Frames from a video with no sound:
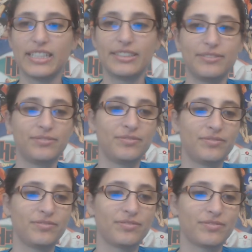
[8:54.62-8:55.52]

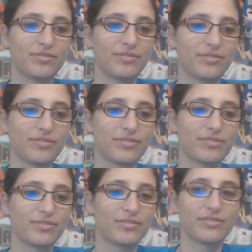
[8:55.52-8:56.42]

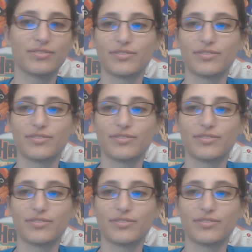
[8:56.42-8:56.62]
(no one is talking)